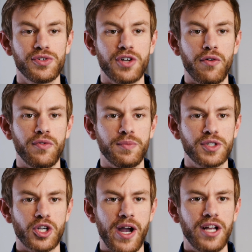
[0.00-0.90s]
We'll start from
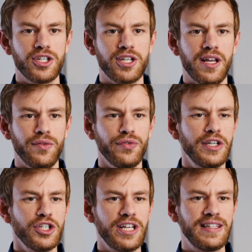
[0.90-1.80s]
scratch and
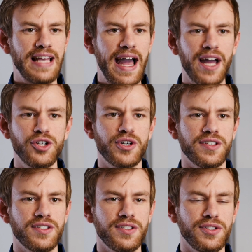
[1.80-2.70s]
finish at the
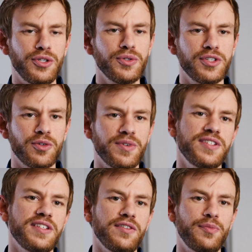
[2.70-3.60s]
addresses used to
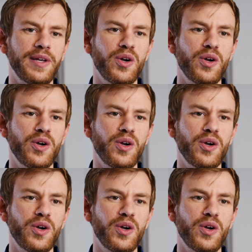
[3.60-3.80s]
receive